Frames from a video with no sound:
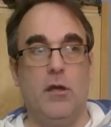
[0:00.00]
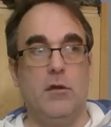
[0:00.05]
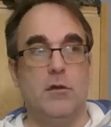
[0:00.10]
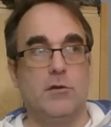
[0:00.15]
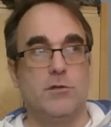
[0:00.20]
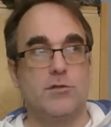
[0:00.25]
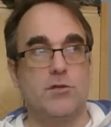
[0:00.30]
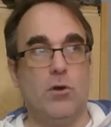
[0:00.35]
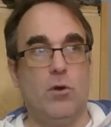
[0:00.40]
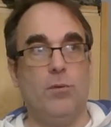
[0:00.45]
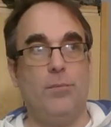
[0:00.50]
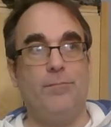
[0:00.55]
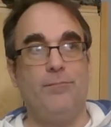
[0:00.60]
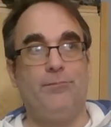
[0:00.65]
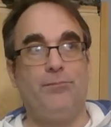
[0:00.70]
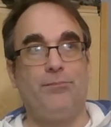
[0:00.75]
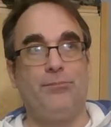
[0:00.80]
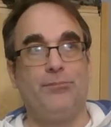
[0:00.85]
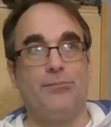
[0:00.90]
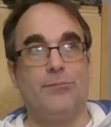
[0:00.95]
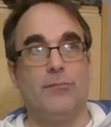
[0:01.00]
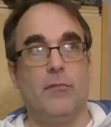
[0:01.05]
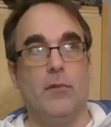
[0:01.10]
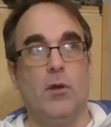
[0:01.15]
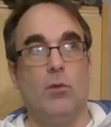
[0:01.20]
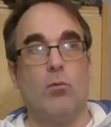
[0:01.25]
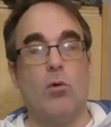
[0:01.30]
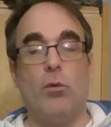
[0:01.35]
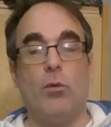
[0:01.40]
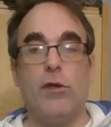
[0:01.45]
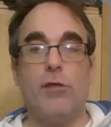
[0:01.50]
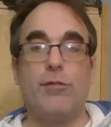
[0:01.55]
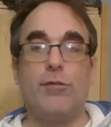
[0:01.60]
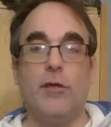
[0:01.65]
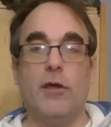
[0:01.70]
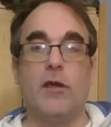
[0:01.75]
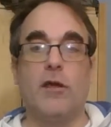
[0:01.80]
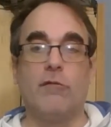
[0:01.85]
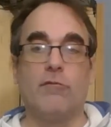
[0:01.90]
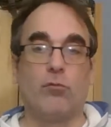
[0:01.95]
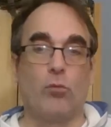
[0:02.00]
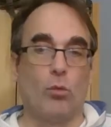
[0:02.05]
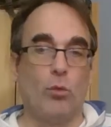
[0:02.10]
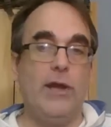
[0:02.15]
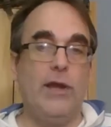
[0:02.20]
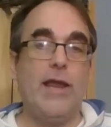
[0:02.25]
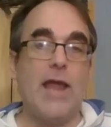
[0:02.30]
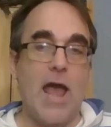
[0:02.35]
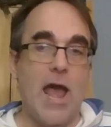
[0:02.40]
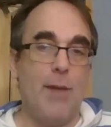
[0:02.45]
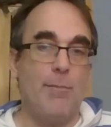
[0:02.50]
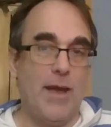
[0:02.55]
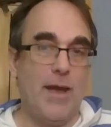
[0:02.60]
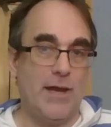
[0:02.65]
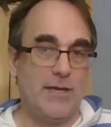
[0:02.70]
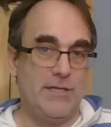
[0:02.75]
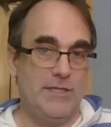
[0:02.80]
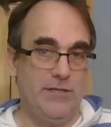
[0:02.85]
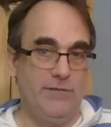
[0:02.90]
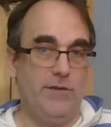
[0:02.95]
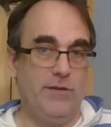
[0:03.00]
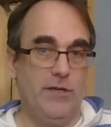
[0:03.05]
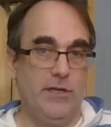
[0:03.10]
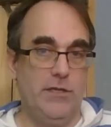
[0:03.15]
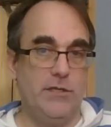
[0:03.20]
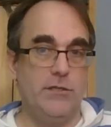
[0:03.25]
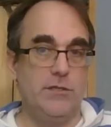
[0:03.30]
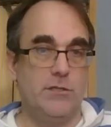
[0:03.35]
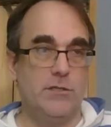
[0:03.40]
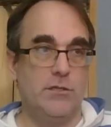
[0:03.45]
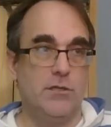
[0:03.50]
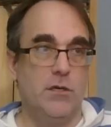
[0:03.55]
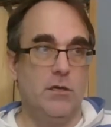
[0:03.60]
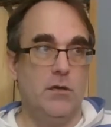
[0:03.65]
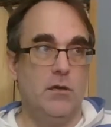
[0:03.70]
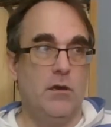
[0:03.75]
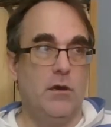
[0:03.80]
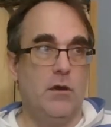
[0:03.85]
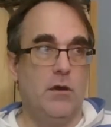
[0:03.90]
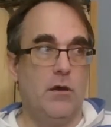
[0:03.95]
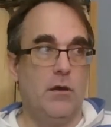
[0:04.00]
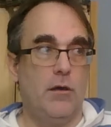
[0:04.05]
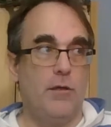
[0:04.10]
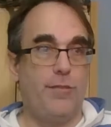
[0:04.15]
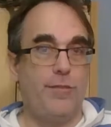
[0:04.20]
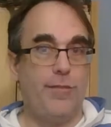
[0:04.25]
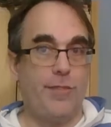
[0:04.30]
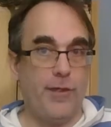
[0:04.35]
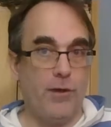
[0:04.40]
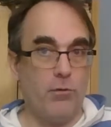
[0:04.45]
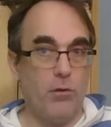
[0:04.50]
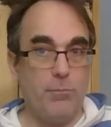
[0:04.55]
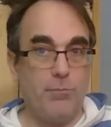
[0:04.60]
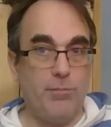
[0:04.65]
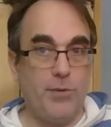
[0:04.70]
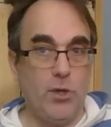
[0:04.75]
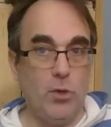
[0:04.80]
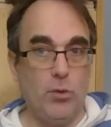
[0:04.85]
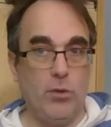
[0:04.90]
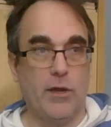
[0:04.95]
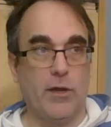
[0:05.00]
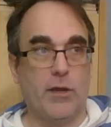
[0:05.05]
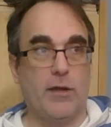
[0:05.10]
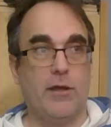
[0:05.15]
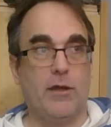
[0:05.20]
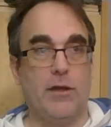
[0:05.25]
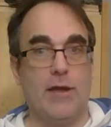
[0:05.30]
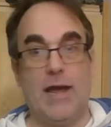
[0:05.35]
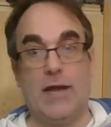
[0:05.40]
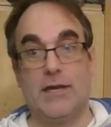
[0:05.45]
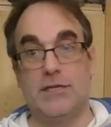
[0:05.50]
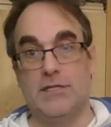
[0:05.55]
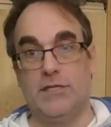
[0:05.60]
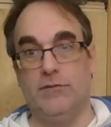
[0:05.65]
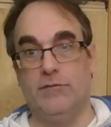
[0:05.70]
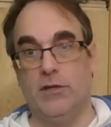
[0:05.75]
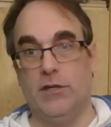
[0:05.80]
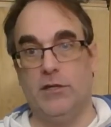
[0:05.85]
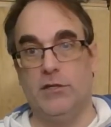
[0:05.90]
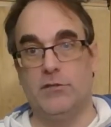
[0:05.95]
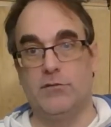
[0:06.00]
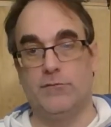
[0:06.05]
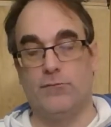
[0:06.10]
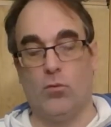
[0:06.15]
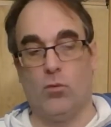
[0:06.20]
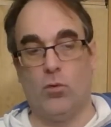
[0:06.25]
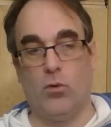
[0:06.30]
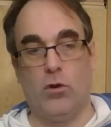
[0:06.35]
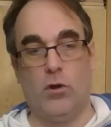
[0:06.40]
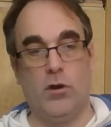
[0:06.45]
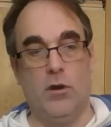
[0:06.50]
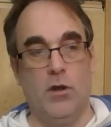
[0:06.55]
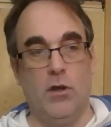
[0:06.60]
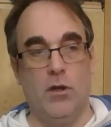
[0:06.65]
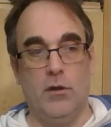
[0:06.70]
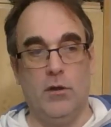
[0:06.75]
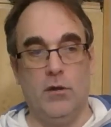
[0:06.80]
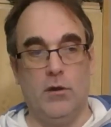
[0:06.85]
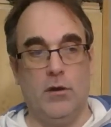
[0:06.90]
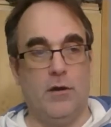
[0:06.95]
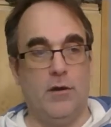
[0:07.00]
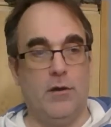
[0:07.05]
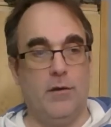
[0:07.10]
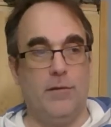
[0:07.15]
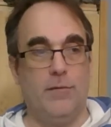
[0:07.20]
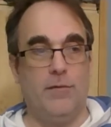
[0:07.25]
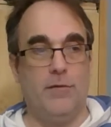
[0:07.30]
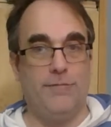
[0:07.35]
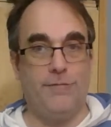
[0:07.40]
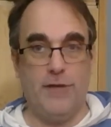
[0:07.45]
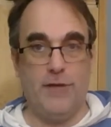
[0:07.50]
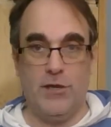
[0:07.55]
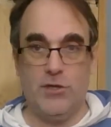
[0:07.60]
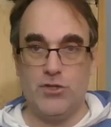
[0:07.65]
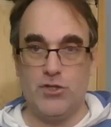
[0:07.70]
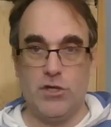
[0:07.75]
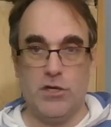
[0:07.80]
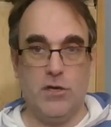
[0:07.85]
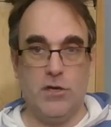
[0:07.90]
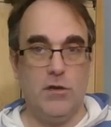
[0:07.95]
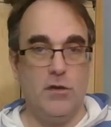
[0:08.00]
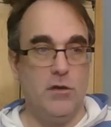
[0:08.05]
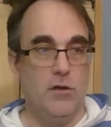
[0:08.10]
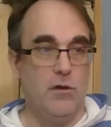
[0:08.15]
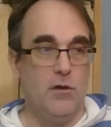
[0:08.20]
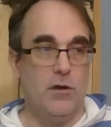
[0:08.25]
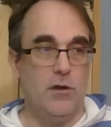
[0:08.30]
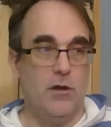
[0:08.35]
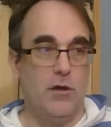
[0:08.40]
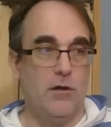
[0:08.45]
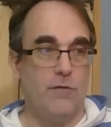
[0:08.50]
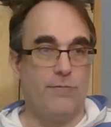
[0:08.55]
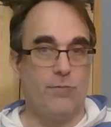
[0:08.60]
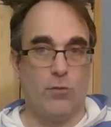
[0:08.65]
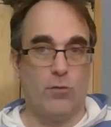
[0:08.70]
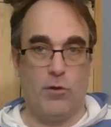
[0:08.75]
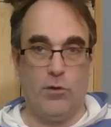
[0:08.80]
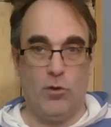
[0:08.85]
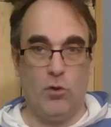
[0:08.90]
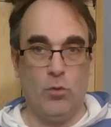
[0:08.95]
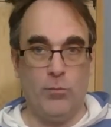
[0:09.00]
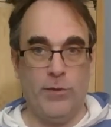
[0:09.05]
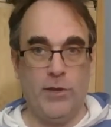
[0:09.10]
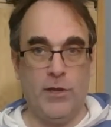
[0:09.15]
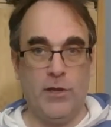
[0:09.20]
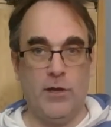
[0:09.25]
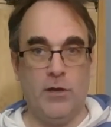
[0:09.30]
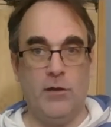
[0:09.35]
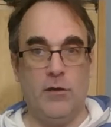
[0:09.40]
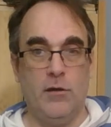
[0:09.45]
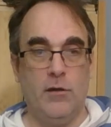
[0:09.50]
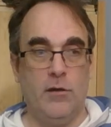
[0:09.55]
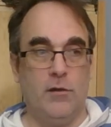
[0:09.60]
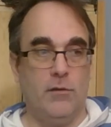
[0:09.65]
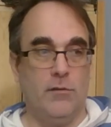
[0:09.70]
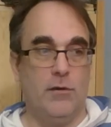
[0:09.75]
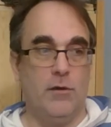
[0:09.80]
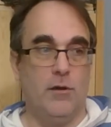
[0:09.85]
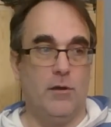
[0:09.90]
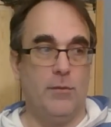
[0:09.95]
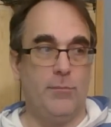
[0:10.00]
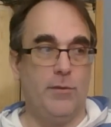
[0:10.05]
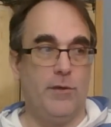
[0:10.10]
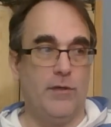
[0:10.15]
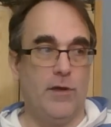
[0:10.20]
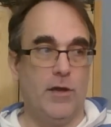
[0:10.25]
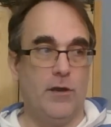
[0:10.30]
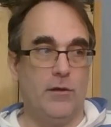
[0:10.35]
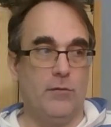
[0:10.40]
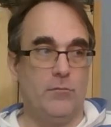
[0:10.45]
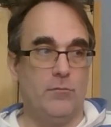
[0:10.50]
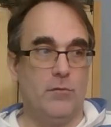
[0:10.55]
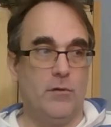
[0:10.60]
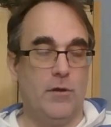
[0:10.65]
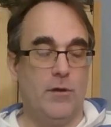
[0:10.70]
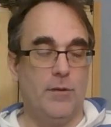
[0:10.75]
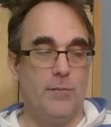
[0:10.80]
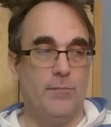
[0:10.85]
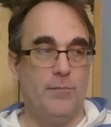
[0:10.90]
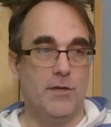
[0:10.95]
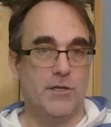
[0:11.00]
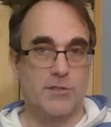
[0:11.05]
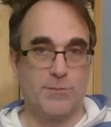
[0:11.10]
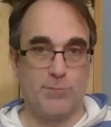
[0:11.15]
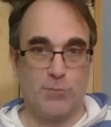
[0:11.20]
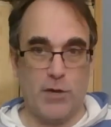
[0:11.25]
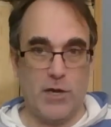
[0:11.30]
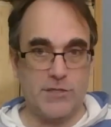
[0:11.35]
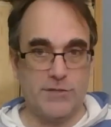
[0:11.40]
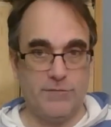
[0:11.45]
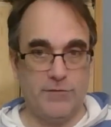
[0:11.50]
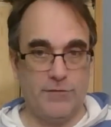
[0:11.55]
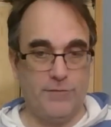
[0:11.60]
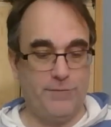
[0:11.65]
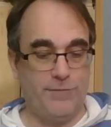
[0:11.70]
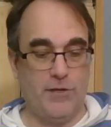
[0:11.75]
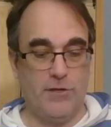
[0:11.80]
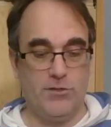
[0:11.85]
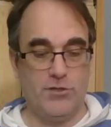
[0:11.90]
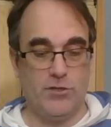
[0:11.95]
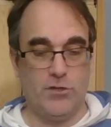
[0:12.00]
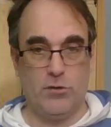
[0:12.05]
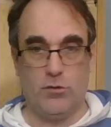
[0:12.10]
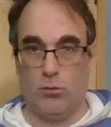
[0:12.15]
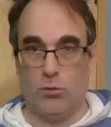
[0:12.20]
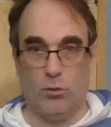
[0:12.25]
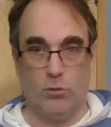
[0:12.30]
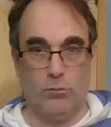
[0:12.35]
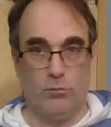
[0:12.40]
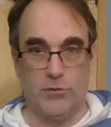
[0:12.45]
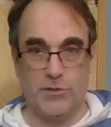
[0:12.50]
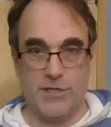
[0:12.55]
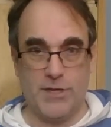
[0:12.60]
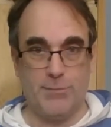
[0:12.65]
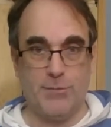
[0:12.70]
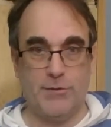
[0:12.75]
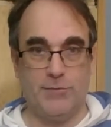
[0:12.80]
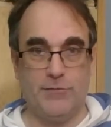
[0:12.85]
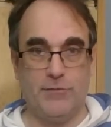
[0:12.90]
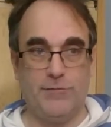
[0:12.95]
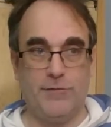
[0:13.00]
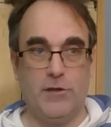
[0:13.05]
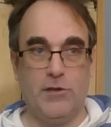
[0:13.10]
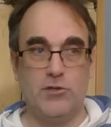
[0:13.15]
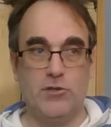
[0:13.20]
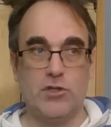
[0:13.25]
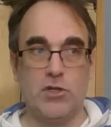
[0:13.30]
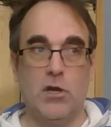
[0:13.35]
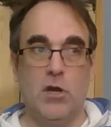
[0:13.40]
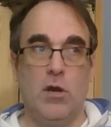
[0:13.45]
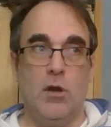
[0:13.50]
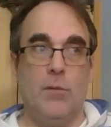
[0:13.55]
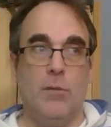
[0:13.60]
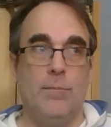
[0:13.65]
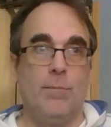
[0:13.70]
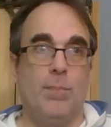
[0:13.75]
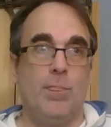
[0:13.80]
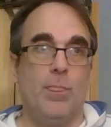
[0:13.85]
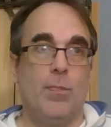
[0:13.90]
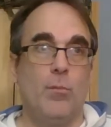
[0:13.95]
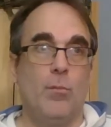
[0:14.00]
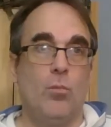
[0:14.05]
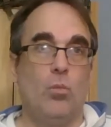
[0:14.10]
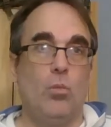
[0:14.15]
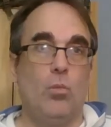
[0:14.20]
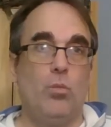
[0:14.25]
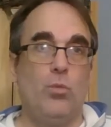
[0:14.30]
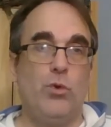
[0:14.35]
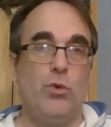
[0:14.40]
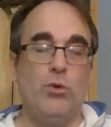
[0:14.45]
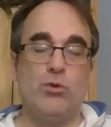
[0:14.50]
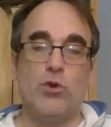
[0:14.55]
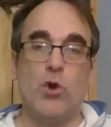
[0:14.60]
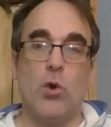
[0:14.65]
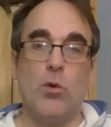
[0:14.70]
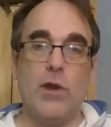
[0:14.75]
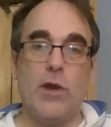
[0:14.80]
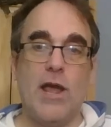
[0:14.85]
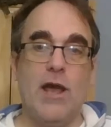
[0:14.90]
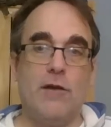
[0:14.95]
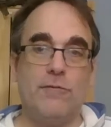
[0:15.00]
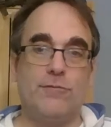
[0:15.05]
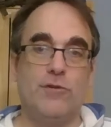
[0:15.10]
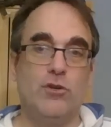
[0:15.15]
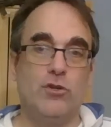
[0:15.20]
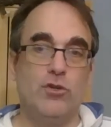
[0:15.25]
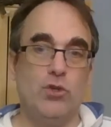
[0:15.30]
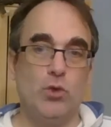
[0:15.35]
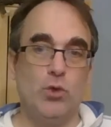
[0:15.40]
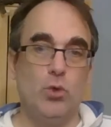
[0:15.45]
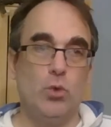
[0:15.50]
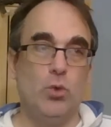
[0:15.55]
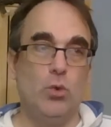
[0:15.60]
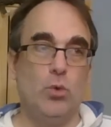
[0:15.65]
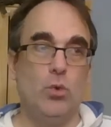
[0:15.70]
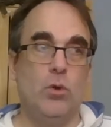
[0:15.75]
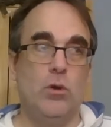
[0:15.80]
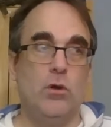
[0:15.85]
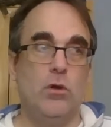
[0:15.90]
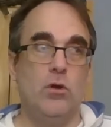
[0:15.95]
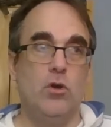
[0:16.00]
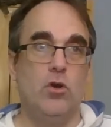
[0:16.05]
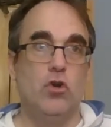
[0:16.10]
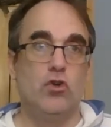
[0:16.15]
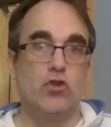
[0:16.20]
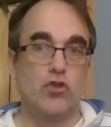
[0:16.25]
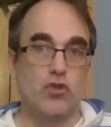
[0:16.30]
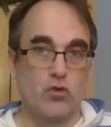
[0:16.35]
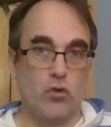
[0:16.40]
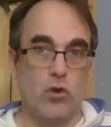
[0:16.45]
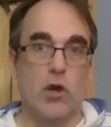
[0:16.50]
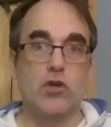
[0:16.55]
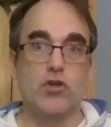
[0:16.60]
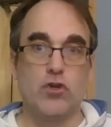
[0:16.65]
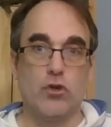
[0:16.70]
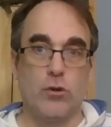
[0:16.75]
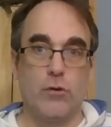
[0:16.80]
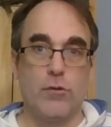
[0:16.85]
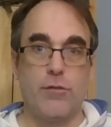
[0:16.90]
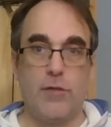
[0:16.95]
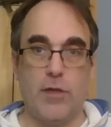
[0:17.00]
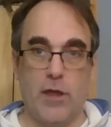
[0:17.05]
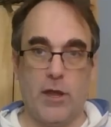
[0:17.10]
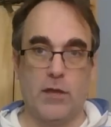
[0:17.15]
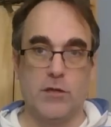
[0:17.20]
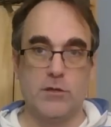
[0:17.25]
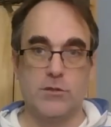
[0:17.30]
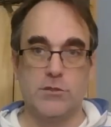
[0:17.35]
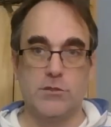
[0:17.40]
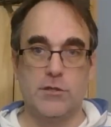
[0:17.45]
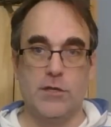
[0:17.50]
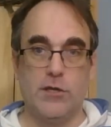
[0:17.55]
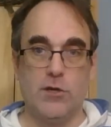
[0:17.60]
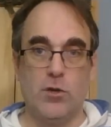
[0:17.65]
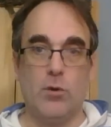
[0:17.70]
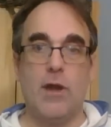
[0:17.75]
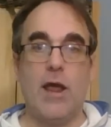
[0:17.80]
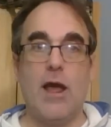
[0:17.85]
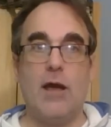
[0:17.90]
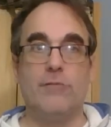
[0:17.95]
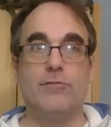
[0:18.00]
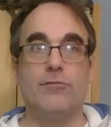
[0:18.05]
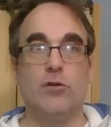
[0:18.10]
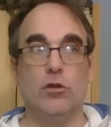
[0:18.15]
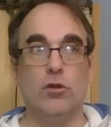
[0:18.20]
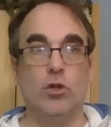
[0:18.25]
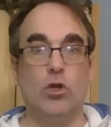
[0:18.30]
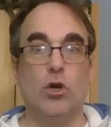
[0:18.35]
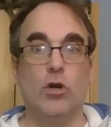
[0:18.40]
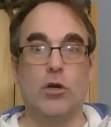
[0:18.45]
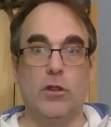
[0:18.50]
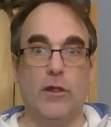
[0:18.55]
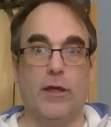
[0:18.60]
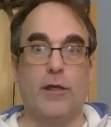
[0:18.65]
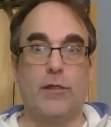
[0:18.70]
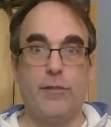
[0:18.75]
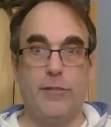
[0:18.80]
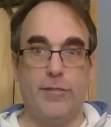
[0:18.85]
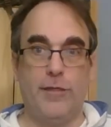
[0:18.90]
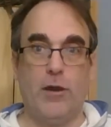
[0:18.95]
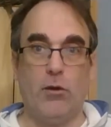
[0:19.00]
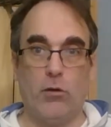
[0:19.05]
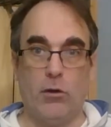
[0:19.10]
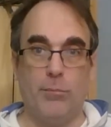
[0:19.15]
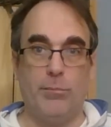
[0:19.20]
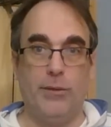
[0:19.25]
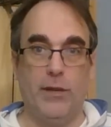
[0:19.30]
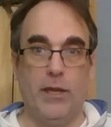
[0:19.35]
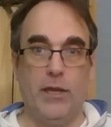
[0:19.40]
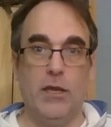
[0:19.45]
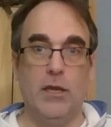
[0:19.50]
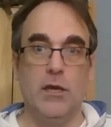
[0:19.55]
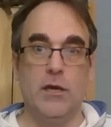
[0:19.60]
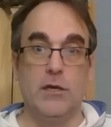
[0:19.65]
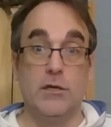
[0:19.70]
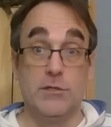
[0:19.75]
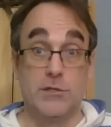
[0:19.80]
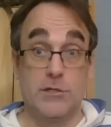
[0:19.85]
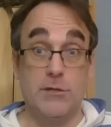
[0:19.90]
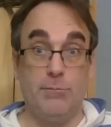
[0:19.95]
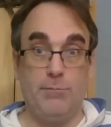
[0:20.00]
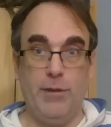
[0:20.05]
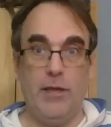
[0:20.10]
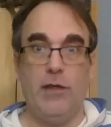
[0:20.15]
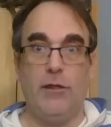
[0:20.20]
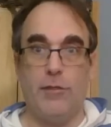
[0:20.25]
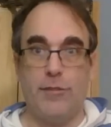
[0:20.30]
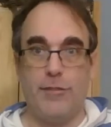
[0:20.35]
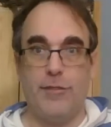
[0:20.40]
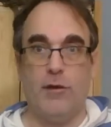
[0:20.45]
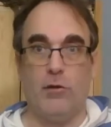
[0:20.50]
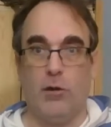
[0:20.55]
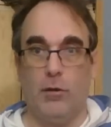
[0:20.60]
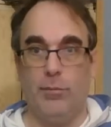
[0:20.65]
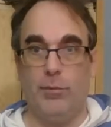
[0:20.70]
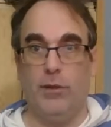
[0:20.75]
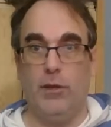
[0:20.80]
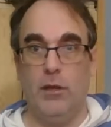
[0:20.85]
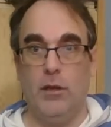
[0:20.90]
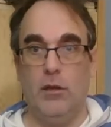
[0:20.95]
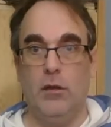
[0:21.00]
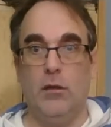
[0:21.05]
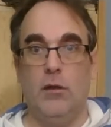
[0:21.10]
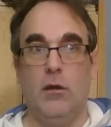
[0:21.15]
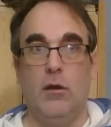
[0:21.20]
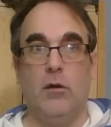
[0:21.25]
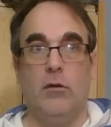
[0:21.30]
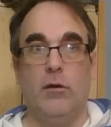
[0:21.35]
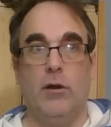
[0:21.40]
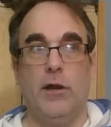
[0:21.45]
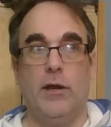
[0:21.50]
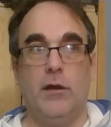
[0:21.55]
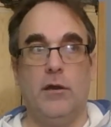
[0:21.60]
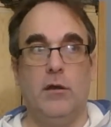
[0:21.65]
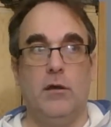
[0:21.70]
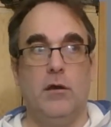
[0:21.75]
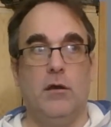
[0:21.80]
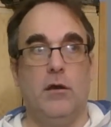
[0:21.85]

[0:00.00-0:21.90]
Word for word: So when we think of rehab activities, uh, therapeutic activities for uh, aphasia, uh, for anomia, uh, be that um, expressive aphasia or receptive aphasia, you don't have to do structured things. They don't have to look like therapy to be therapy, right?